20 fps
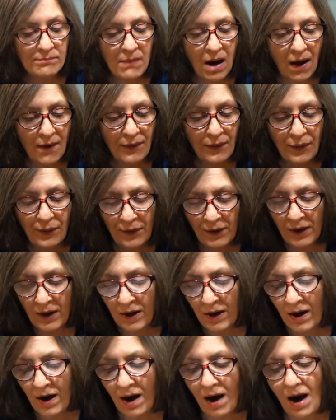month.
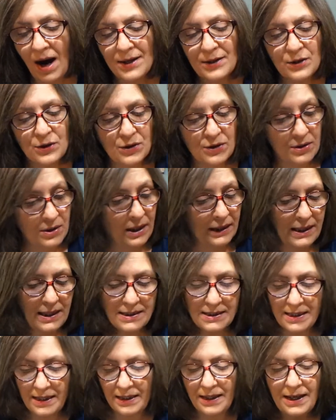Like I
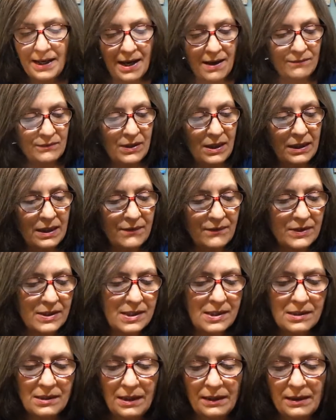said, I have not even
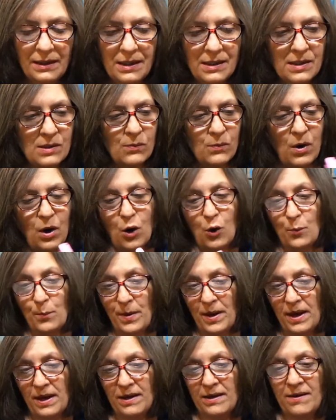slit this
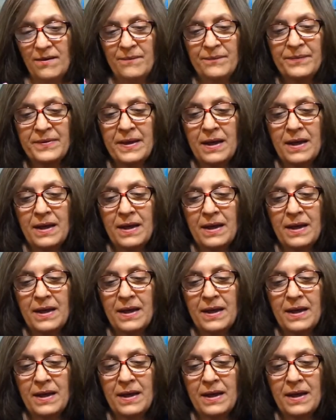open.